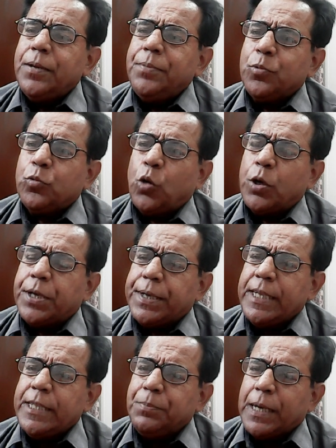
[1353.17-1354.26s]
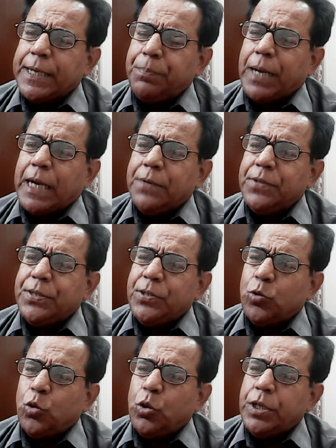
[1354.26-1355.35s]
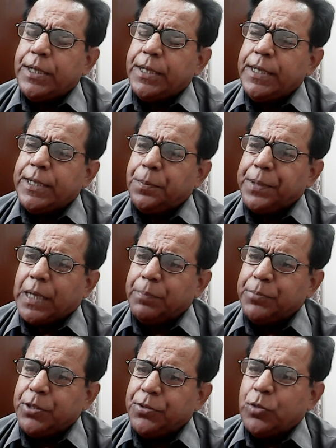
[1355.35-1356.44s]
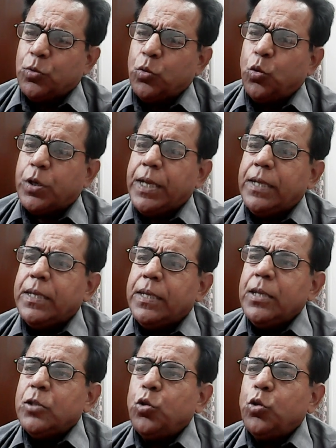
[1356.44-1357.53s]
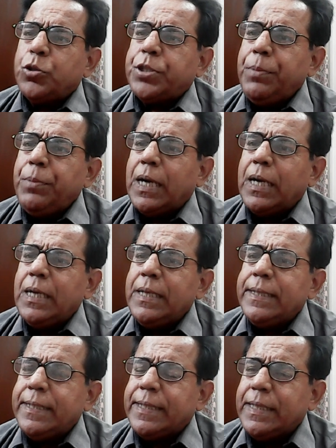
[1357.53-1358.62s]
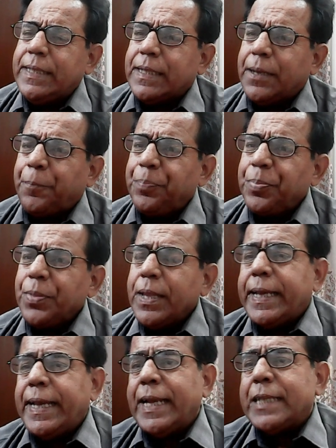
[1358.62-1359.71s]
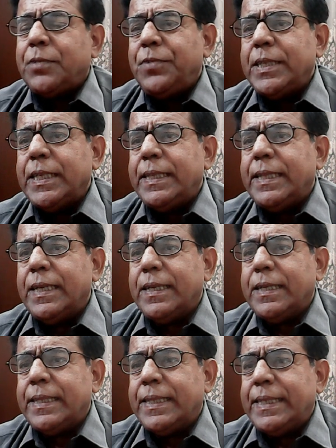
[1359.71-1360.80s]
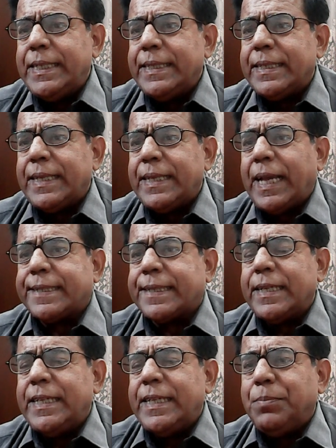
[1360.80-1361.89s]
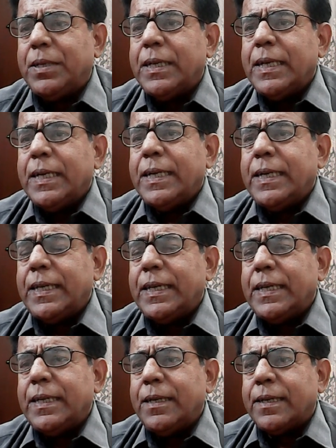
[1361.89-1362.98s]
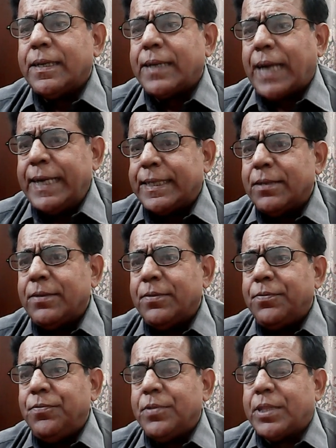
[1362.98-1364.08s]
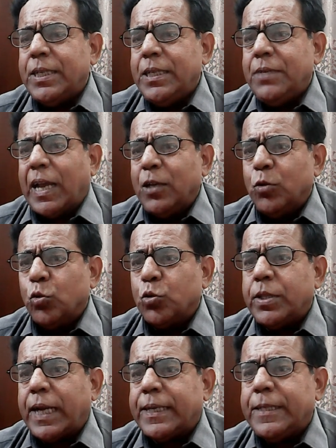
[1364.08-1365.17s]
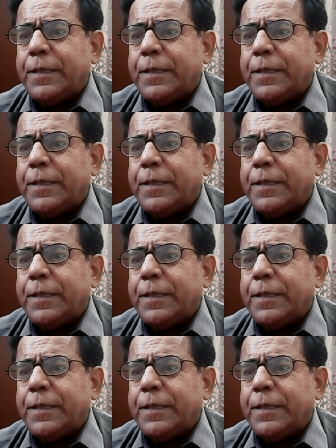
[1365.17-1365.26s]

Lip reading: quantity is multiplied with 0, it becomes 0. Okay, so similarly is the case with these extreme right 3 values, that is